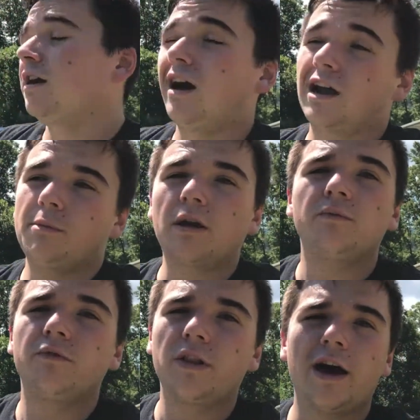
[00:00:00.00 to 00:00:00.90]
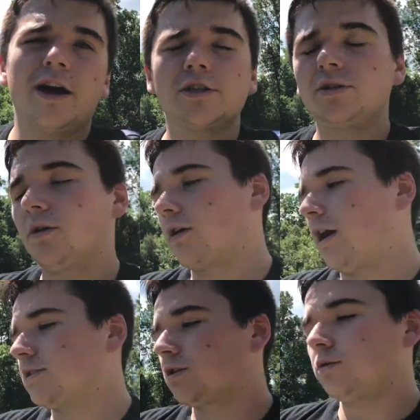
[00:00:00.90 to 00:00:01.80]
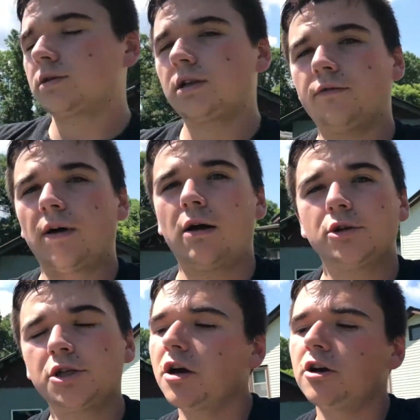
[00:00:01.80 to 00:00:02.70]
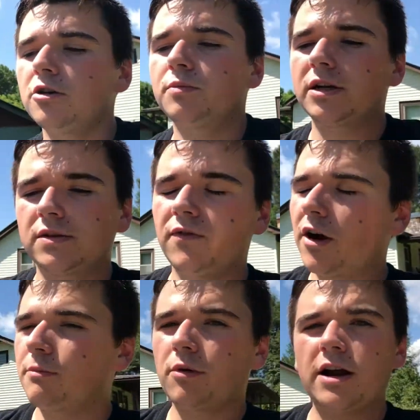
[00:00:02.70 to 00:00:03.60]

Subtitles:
I can make them flash, do all kinds of cool stuff. I would show you, but it's very bright